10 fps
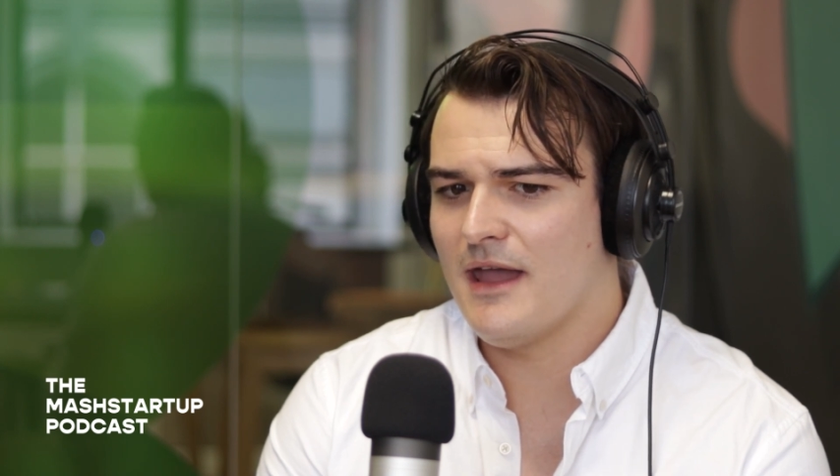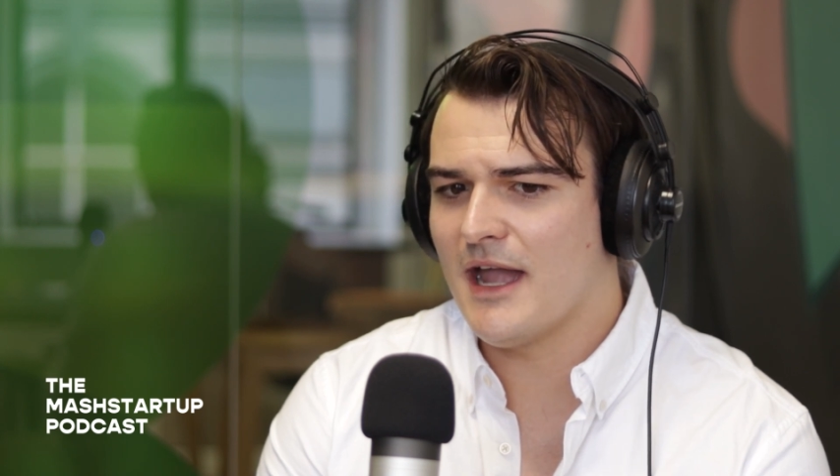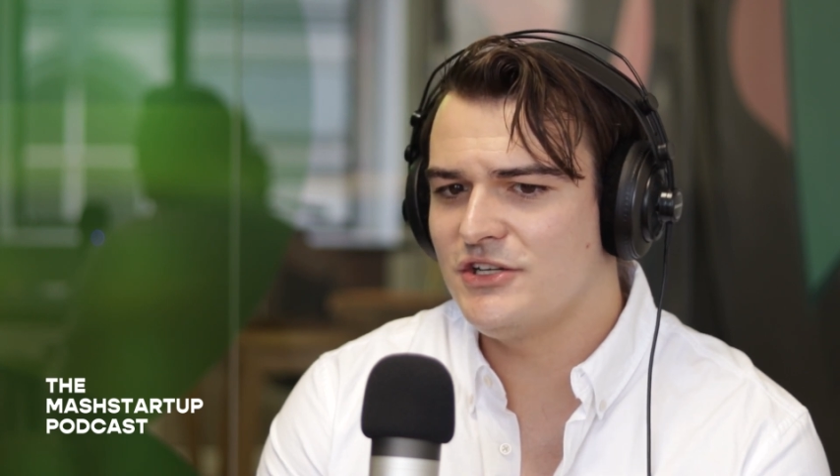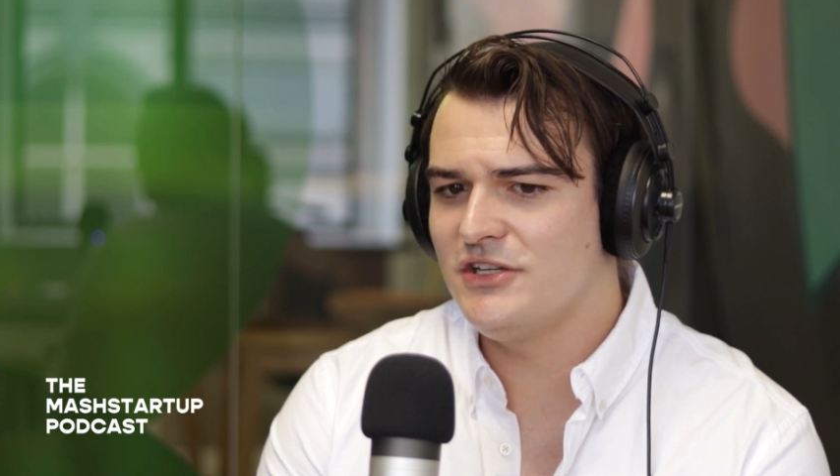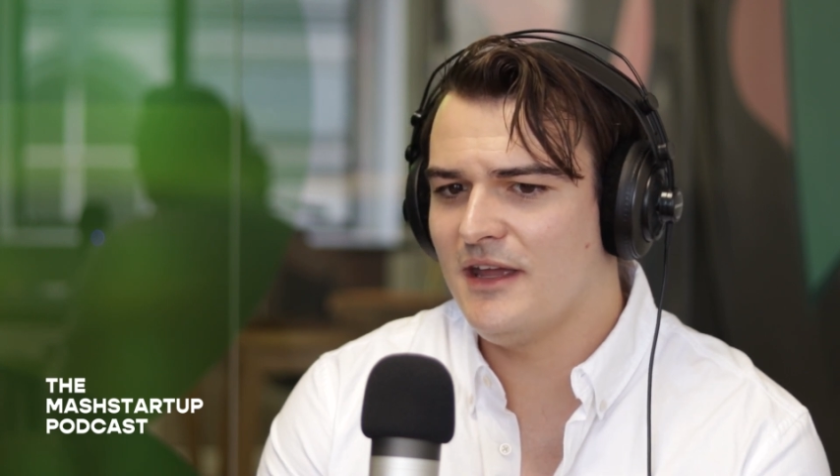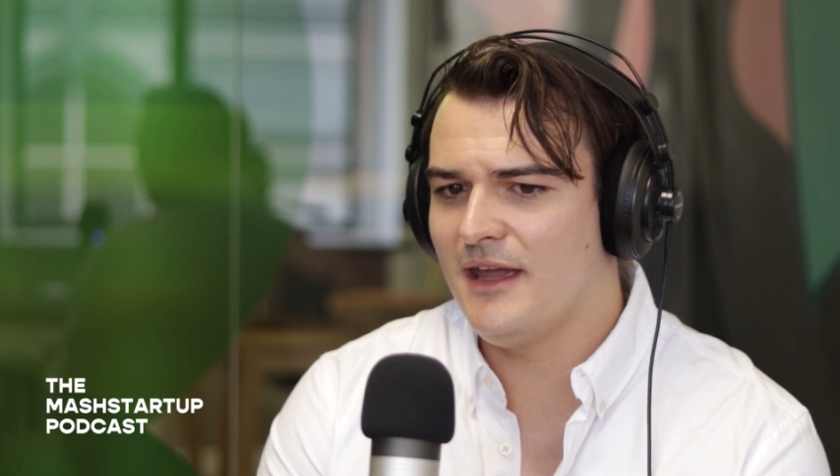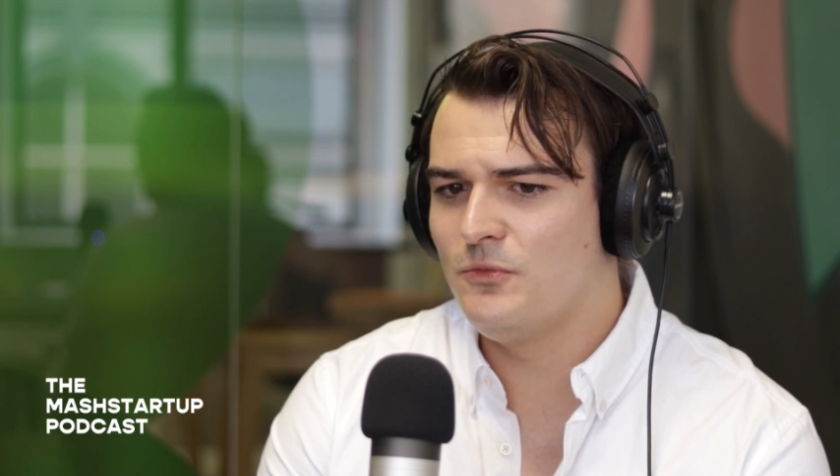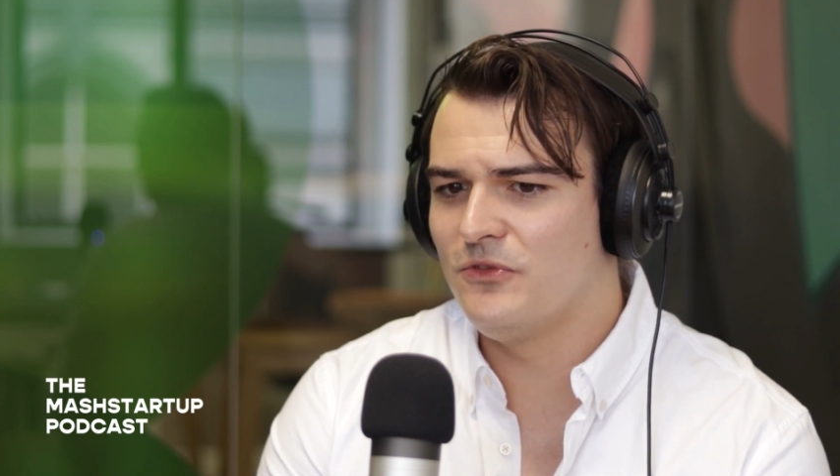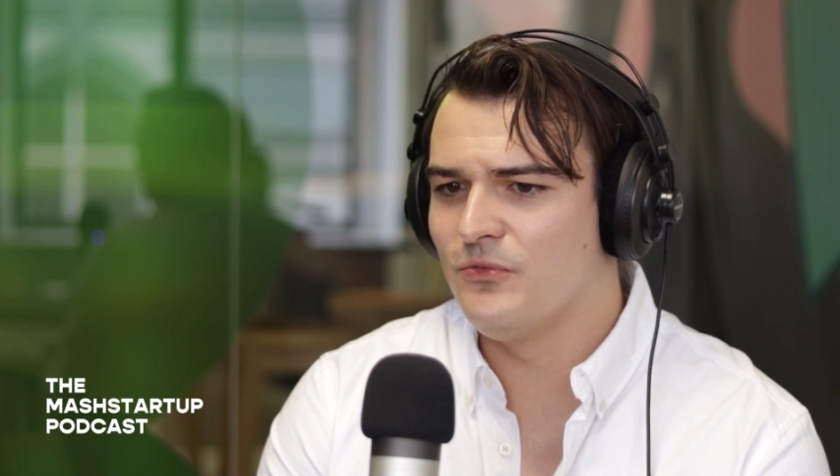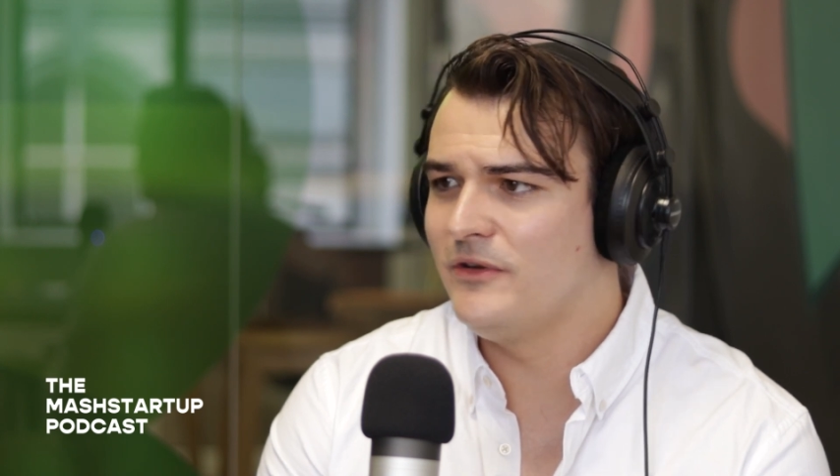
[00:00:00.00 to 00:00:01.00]
actually
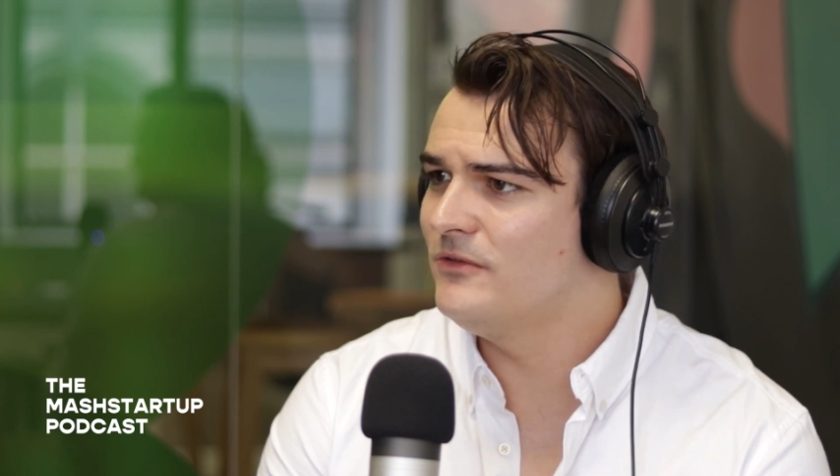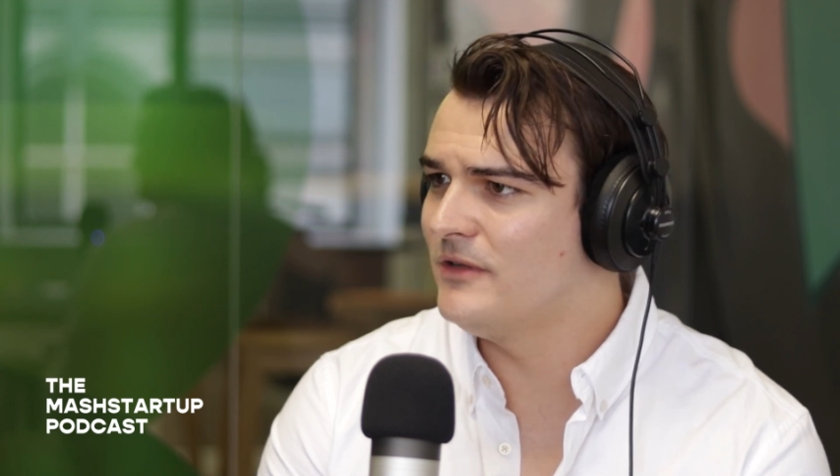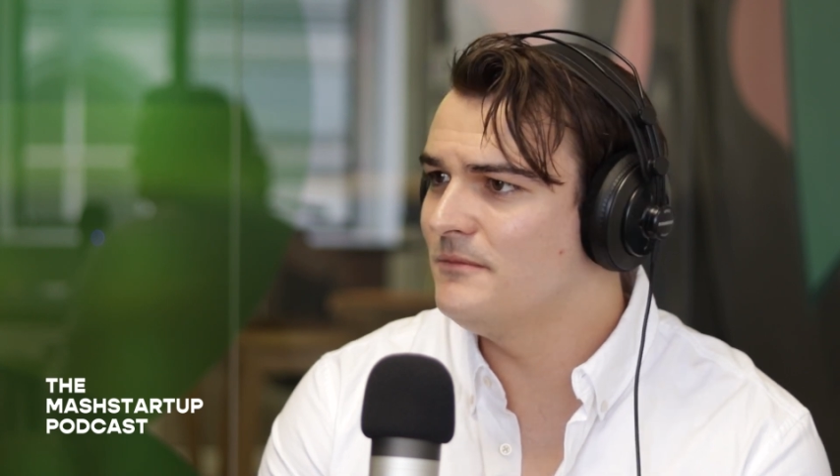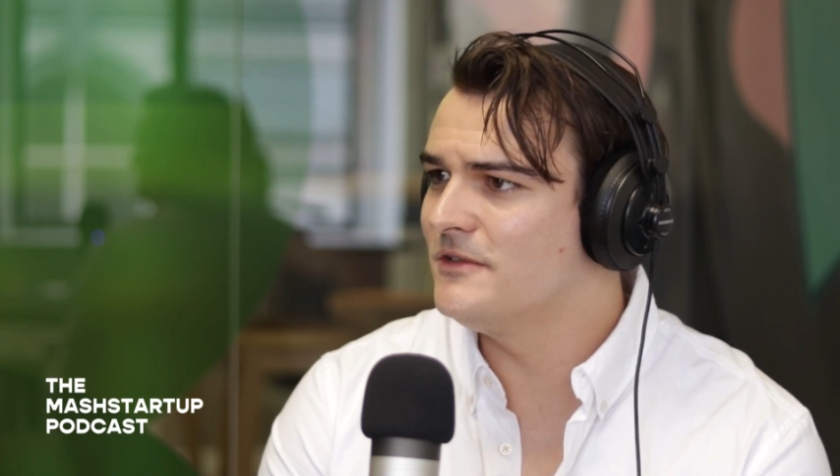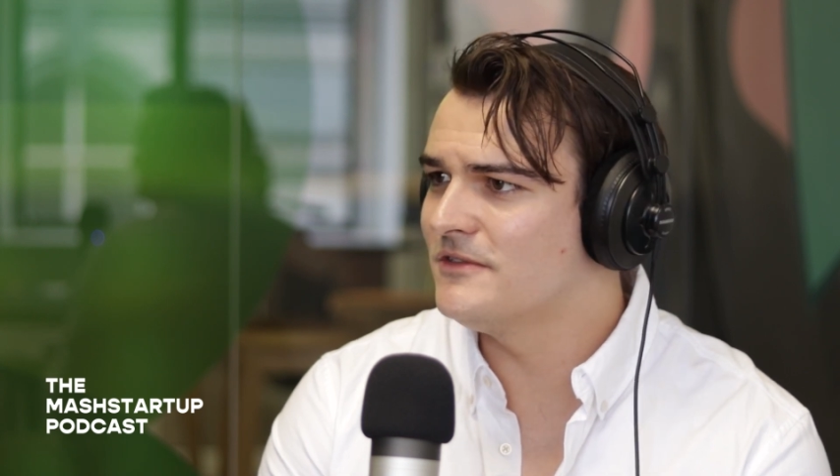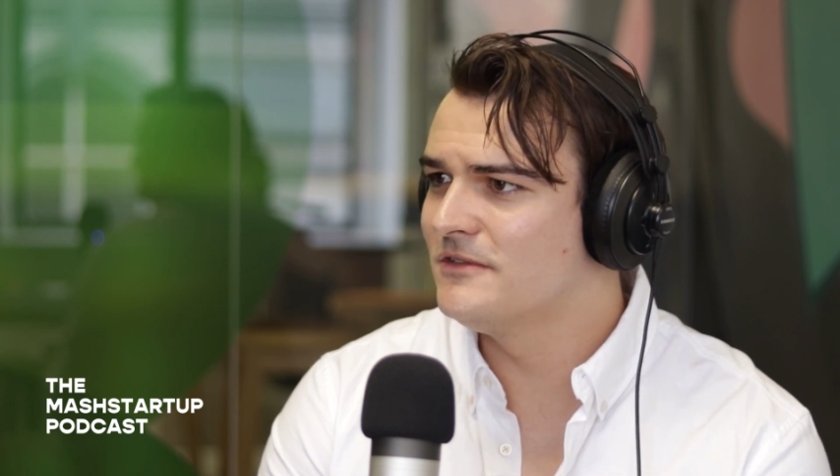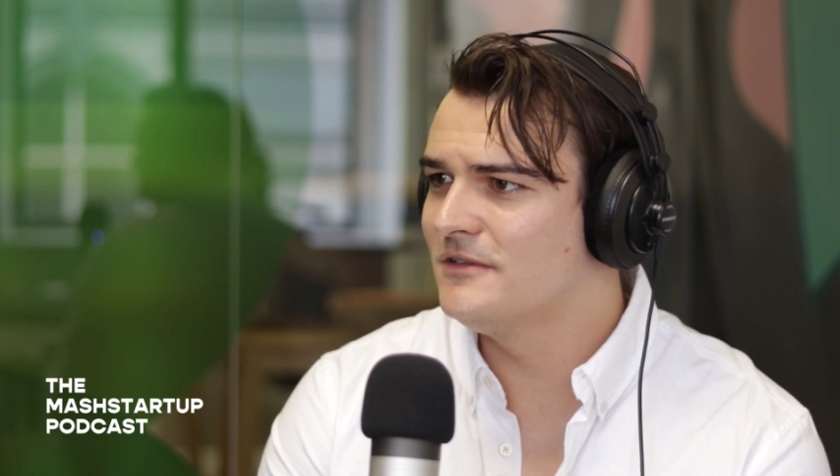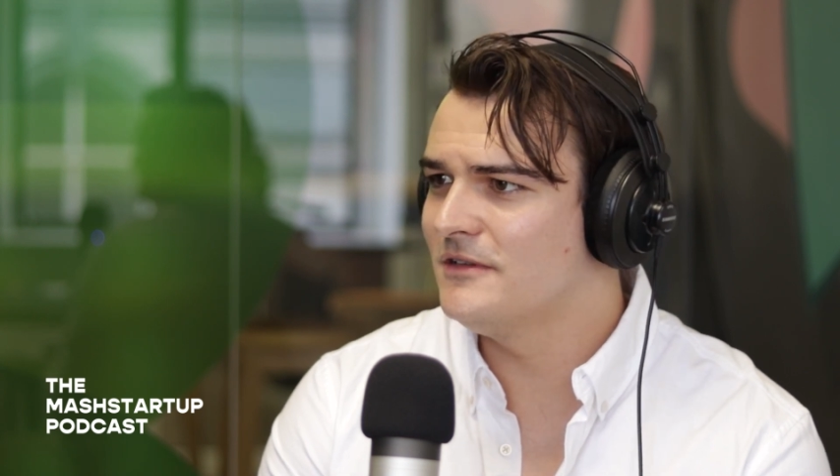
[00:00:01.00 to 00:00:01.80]
came with real numbers.